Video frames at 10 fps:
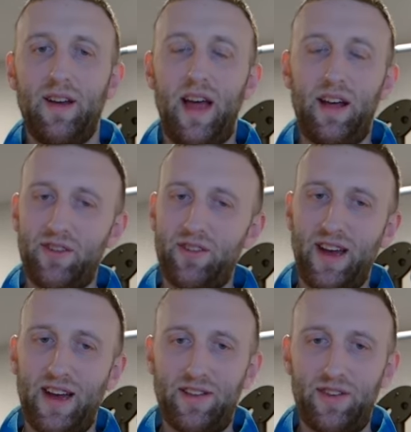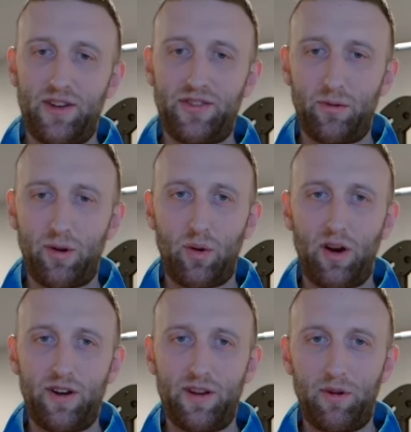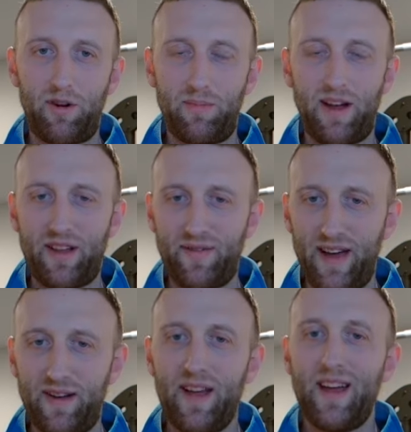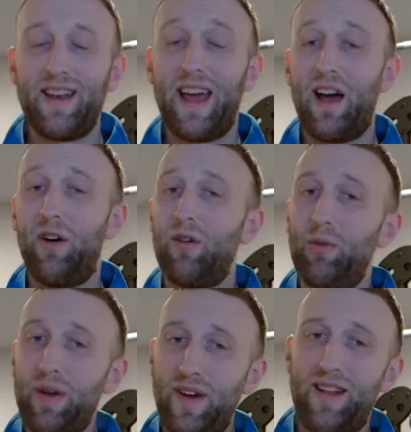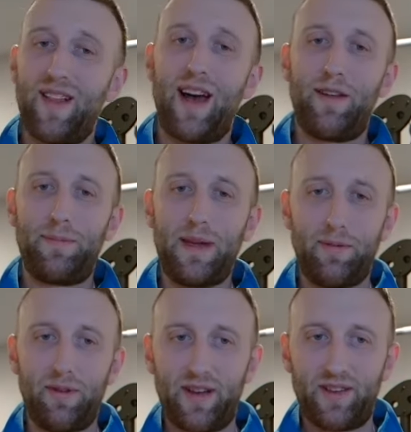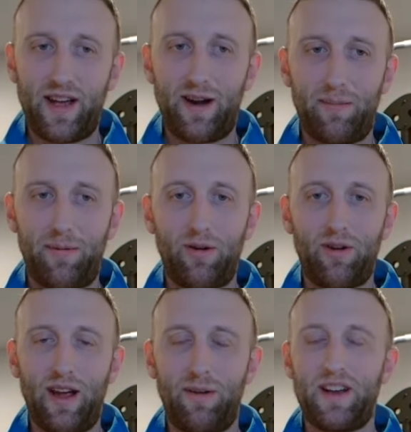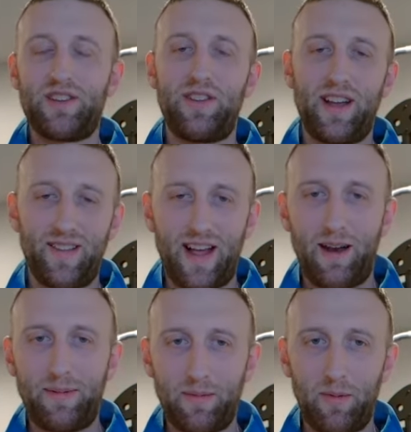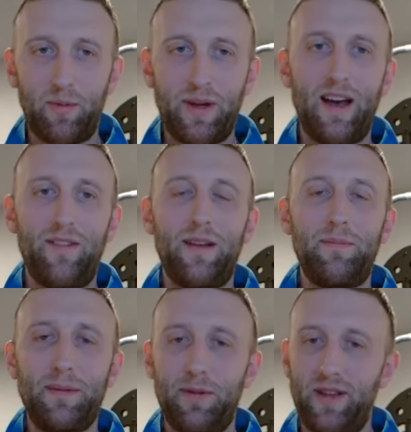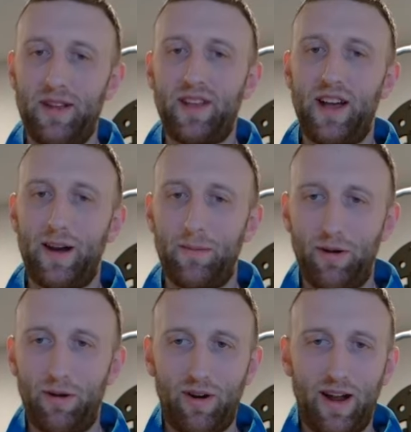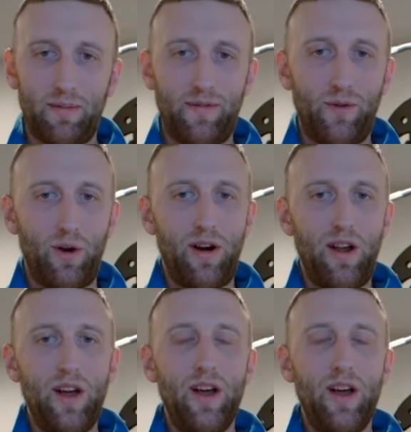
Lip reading: Exercise is also required to burn belly fat. Now, we've had a lot of people inside our program. I shouldn't say a lot of people, but we have had people inside our program before